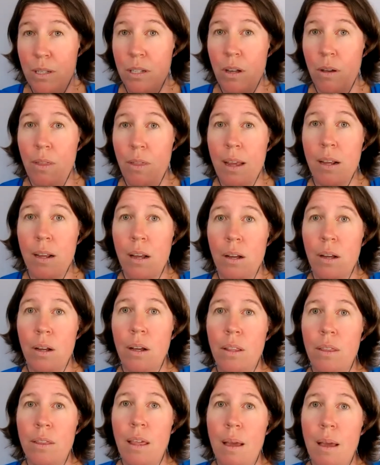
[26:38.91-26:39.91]
So they,
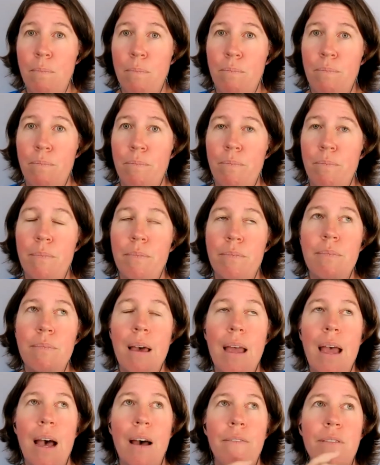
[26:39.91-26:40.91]
they,
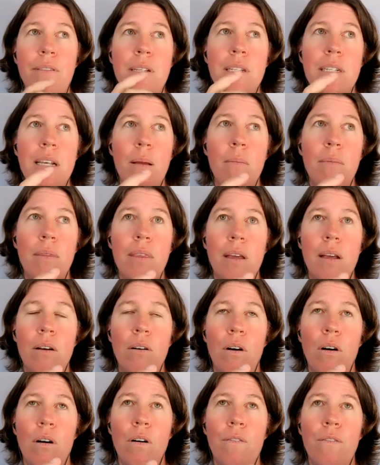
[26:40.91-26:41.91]
they have the same thing
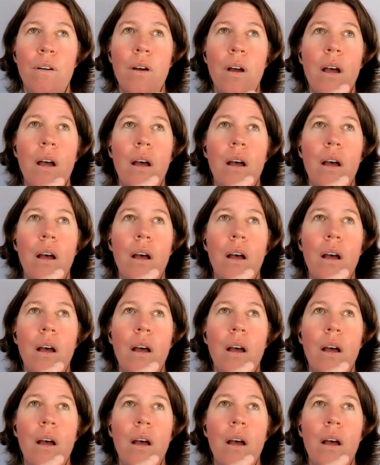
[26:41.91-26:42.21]
of,